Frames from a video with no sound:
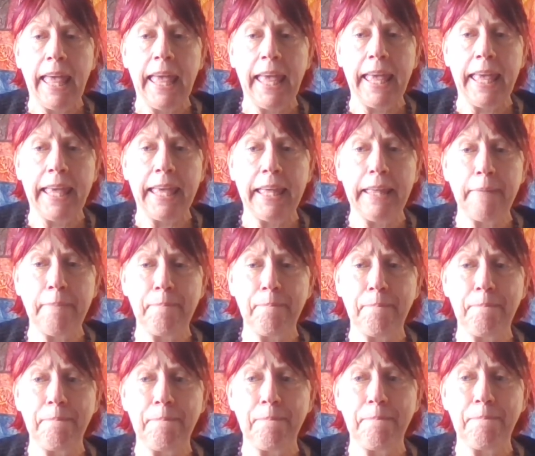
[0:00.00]
And
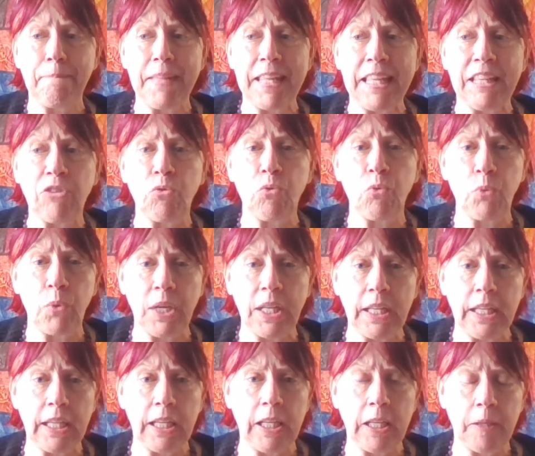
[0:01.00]
it's
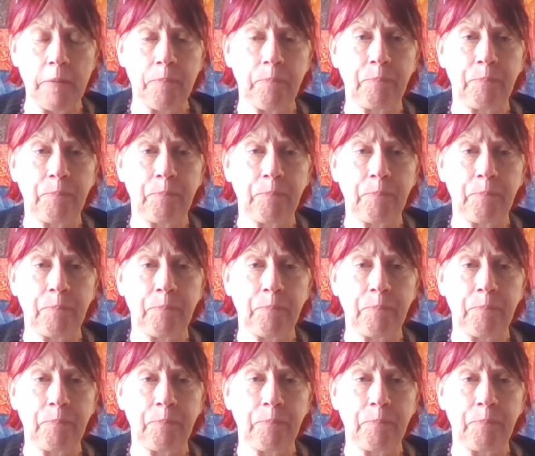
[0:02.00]
really